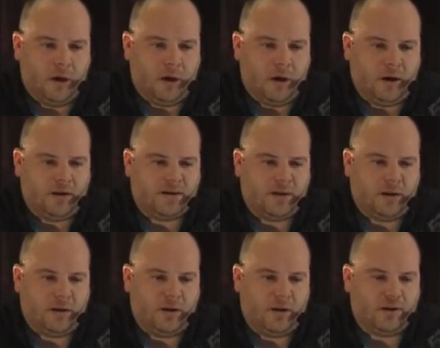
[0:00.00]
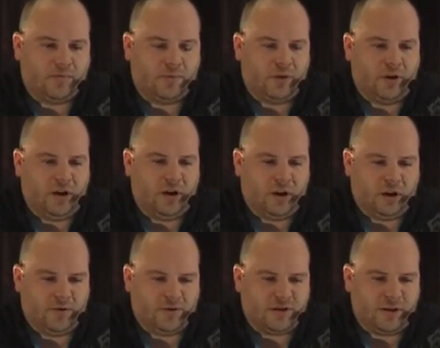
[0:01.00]
it's pretty
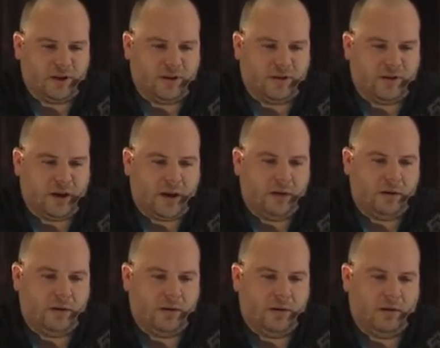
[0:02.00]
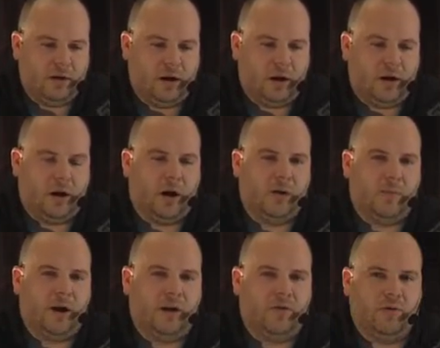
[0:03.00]
interesting that it
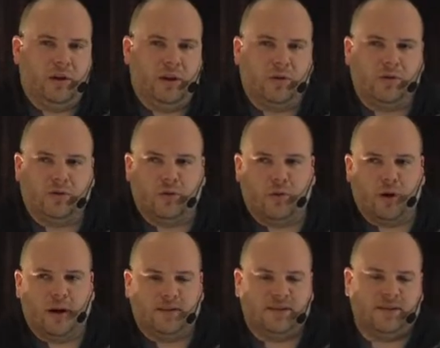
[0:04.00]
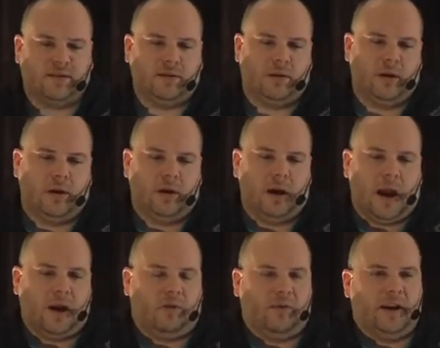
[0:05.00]
automatically creates
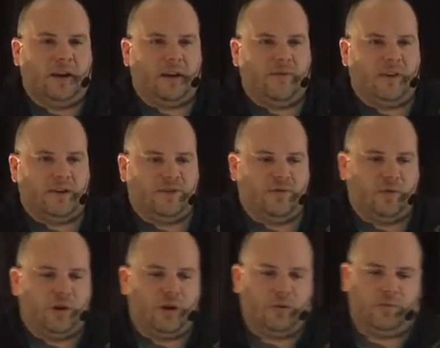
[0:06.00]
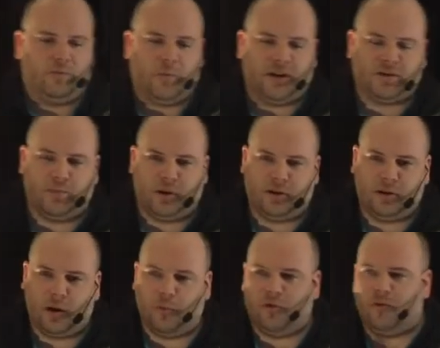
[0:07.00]
analytic events for you based upon the
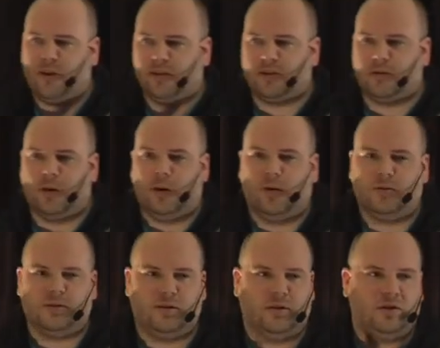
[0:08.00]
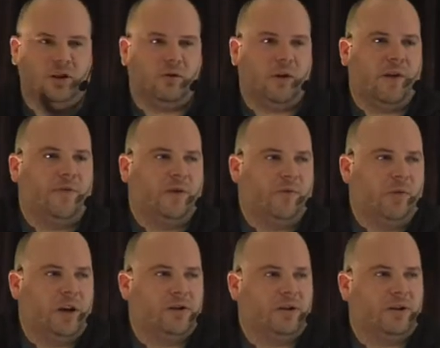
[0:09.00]
number of installs, the geographic
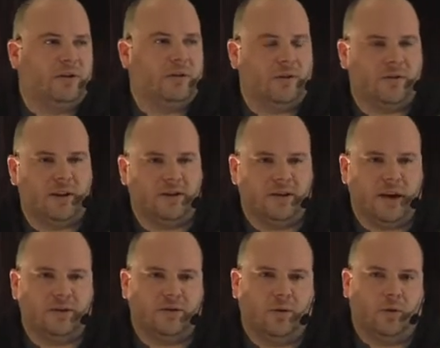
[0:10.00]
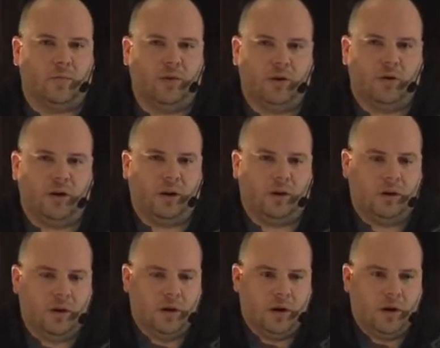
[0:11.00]
region, and things of that sort. But you can
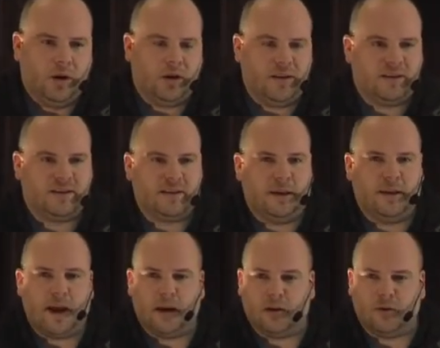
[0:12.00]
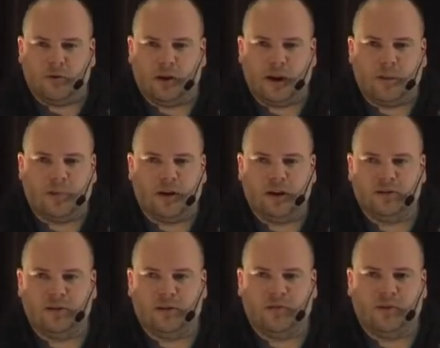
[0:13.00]
extend that and create
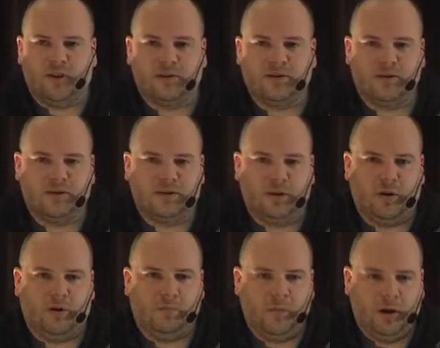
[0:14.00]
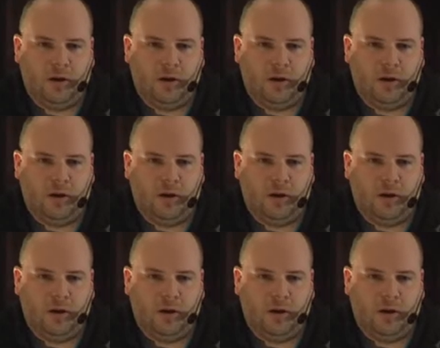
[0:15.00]
application events. So